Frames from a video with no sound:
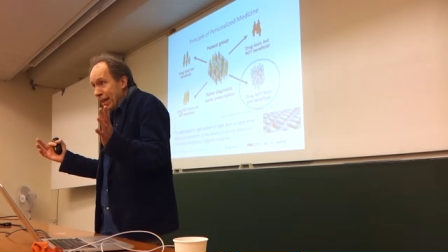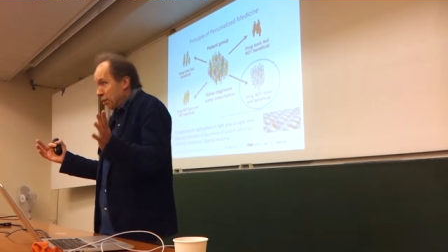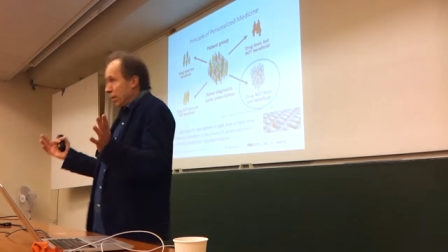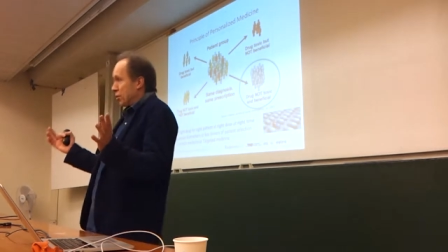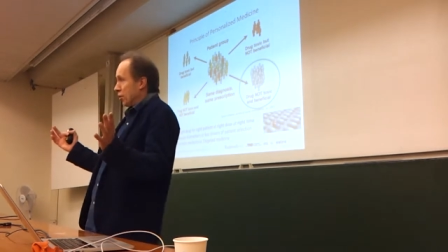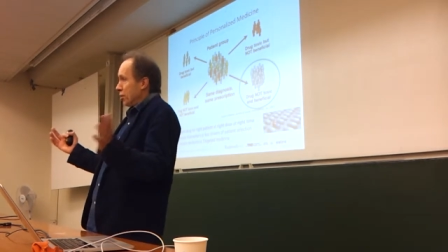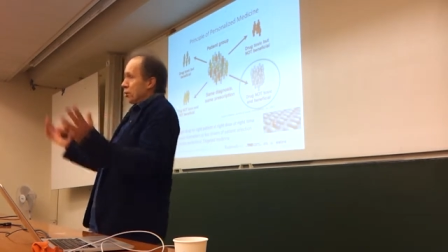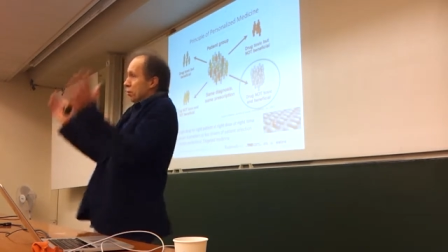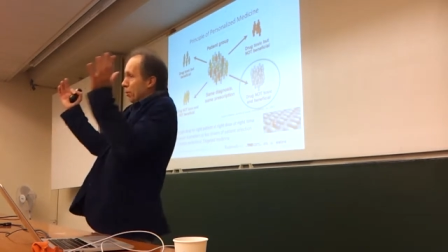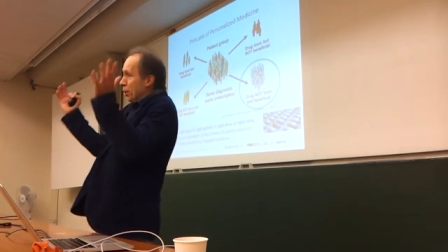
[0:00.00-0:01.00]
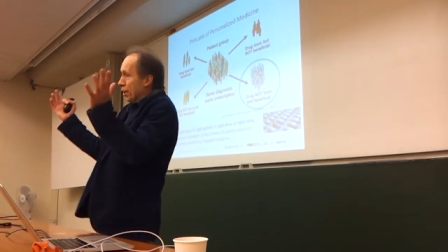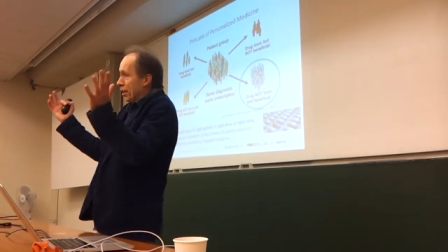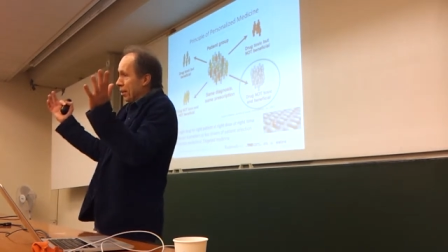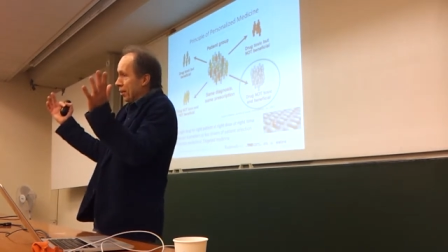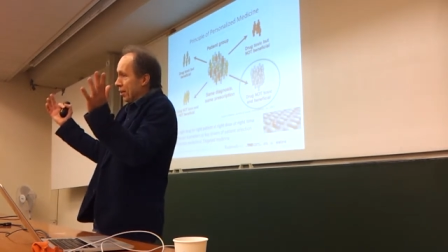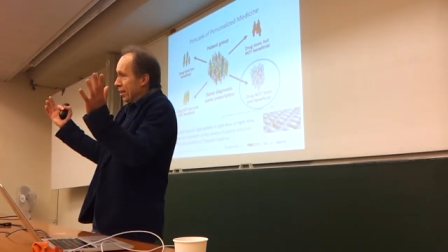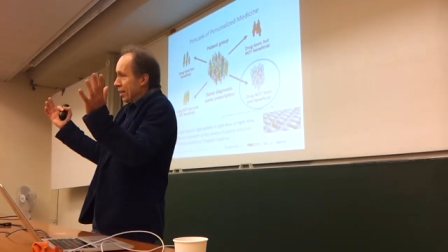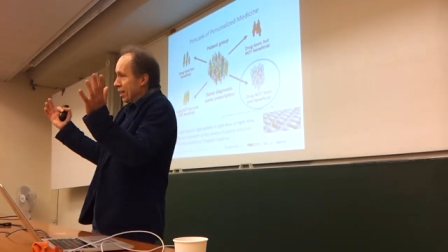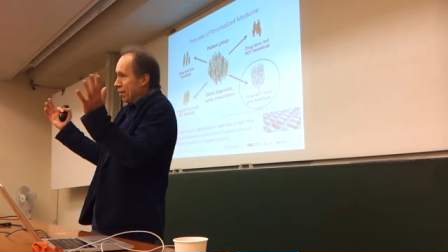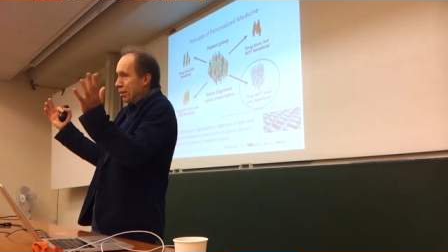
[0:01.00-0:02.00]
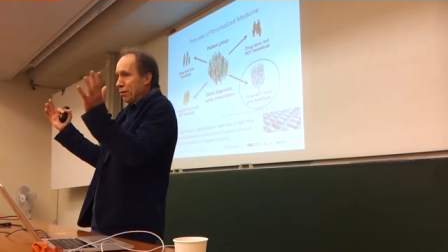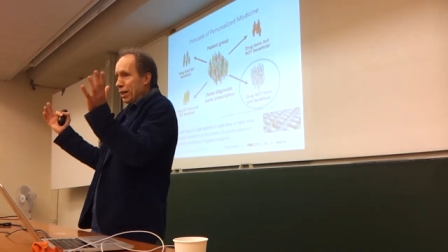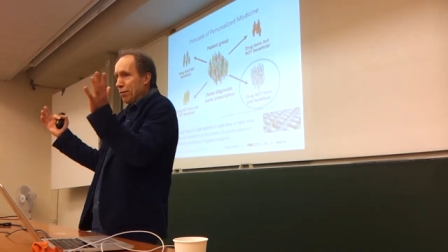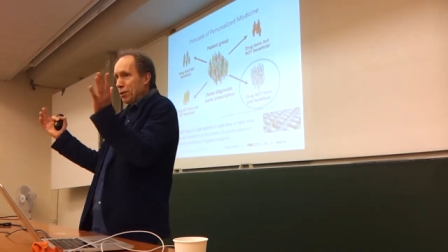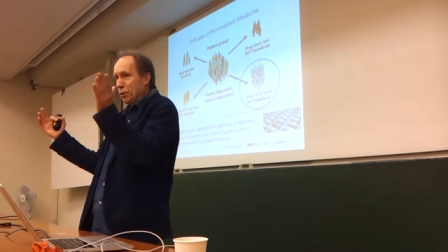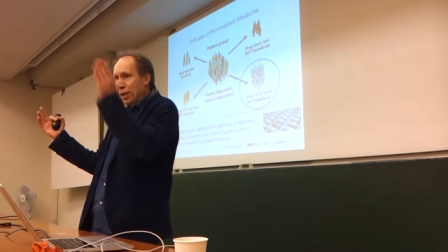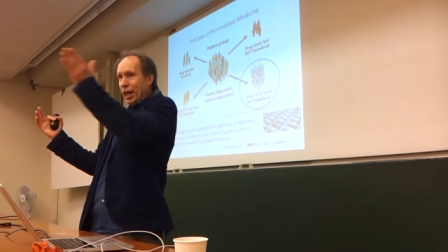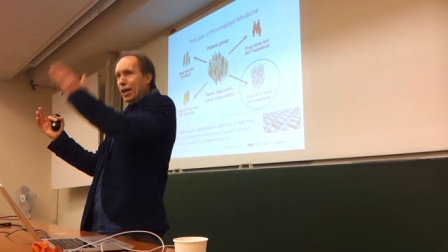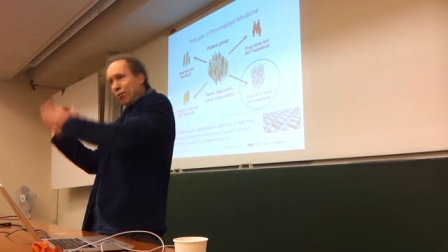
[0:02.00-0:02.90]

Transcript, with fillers: and at once it doesn't work, even if you give it to a guy